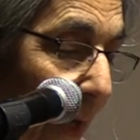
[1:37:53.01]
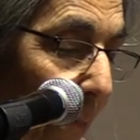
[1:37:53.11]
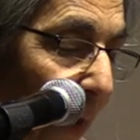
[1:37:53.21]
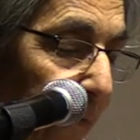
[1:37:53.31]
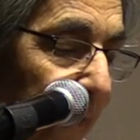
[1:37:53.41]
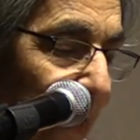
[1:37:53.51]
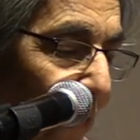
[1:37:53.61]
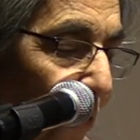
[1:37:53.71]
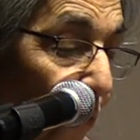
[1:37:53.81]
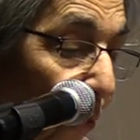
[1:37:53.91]
my feet
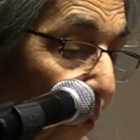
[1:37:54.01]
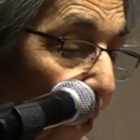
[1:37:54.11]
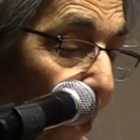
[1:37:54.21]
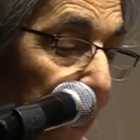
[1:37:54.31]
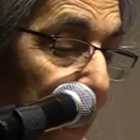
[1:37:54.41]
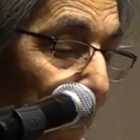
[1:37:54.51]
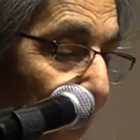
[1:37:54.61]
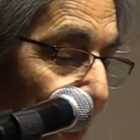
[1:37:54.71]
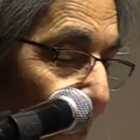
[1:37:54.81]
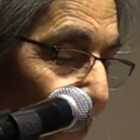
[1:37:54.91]
sore in
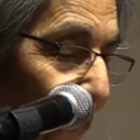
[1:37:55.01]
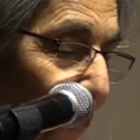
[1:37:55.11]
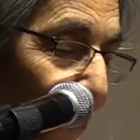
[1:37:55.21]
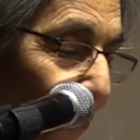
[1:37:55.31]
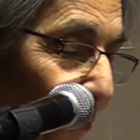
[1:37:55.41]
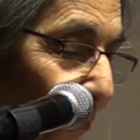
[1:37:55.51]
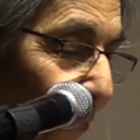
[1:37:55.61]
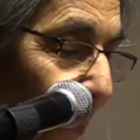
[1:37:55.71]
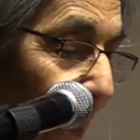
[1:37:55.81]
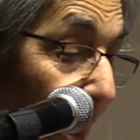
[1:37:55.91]
my new shoes,